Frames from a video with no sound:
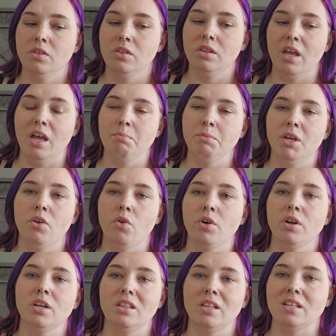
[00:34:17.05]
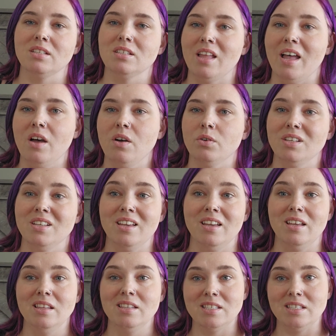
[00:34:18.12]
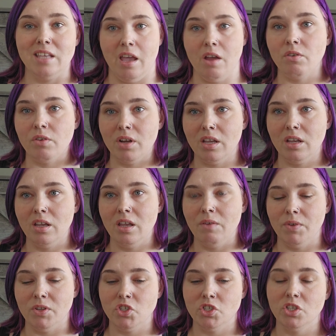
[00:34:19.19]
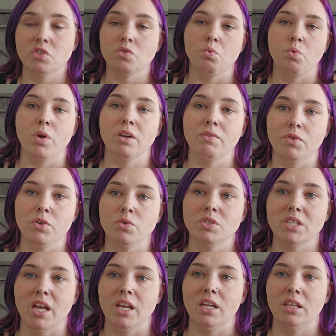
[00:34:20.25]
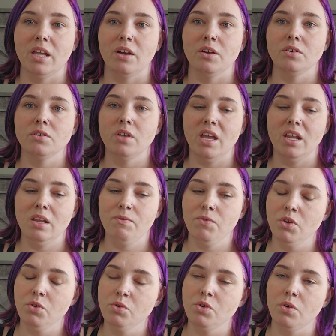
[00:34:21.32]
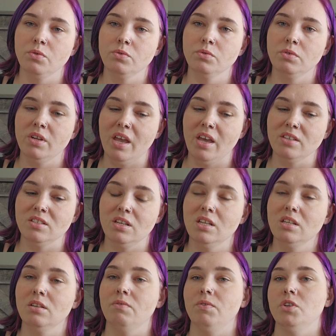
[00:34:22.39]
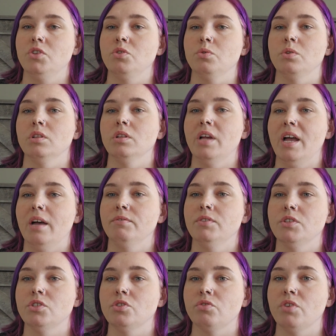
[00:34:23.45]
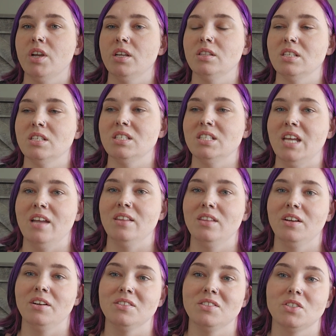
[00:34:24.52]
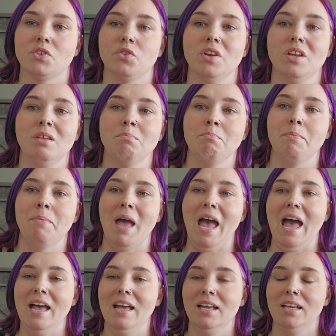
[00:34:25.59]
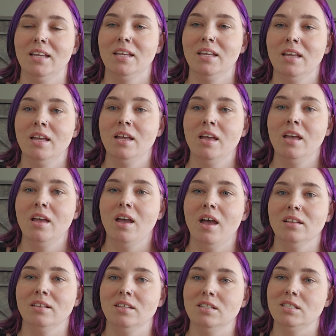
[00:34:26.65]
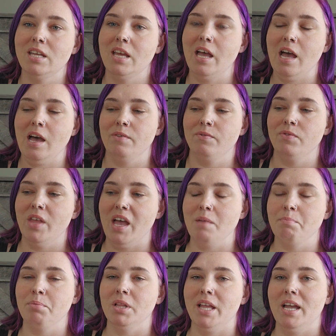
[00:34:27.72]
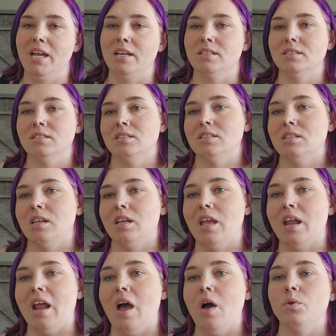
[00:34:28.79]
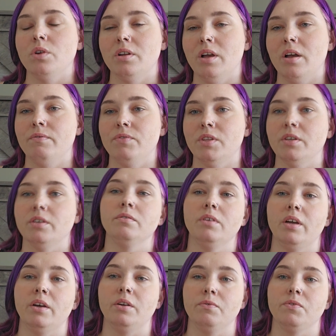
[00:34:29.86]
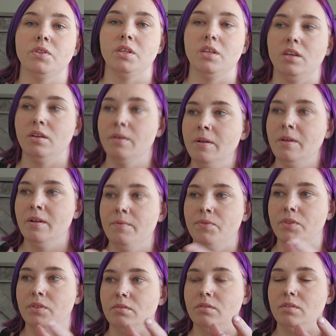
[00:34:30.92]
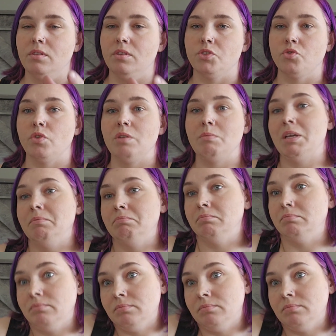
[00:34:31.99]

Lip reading: that minority that's loud, it's scary if it's just one of you standing there. And if you don't, as an individual, have the strength to stand there and scream back, at least have that plan to get out of the screaming.